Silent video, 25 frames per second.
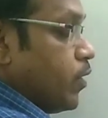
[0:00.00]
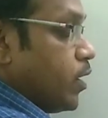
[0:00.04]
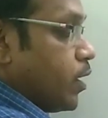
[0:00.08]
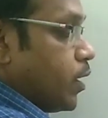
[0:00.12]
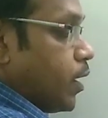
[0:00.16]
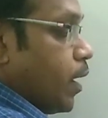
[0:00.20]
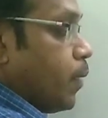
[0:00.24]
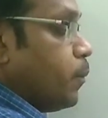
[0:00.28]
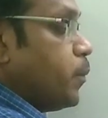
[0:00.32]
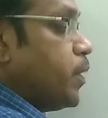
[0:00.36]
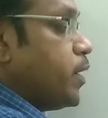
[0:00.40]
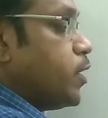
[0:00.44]

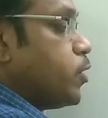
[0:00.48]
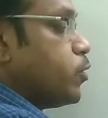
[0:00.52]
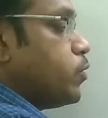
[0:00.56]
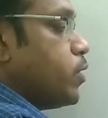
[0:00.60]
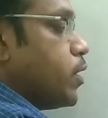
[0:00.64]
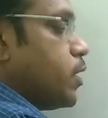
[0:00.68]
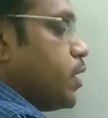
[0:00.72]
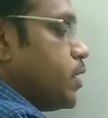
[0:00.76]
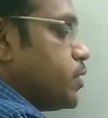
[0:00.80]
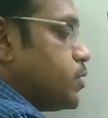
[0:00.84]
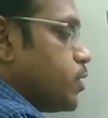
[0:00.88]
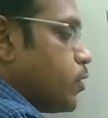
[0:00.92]
will come into
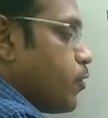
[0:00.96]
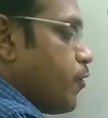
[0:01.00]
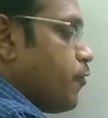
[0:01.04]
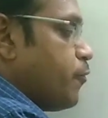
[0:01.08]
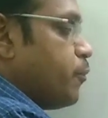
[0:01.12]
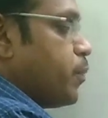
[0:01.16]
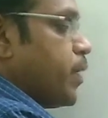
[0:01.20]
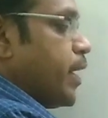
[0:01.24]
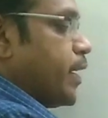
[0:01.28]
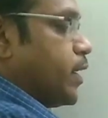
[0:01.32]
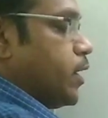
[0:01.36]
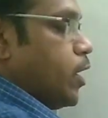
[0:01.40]
the region
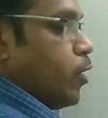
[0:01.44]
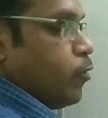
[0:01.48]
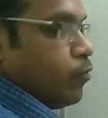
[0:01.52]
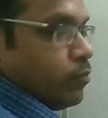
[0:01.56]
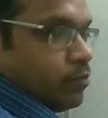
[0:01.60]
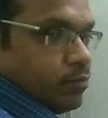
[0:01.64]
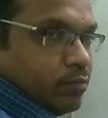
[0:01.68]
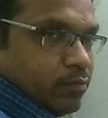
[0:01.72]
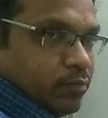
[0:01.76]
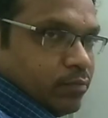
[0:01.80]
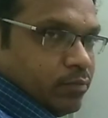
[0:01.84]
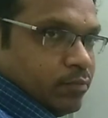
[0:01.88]
of
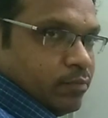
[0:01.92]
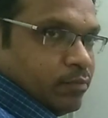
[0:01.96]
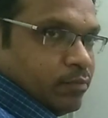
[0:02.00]
breakdown.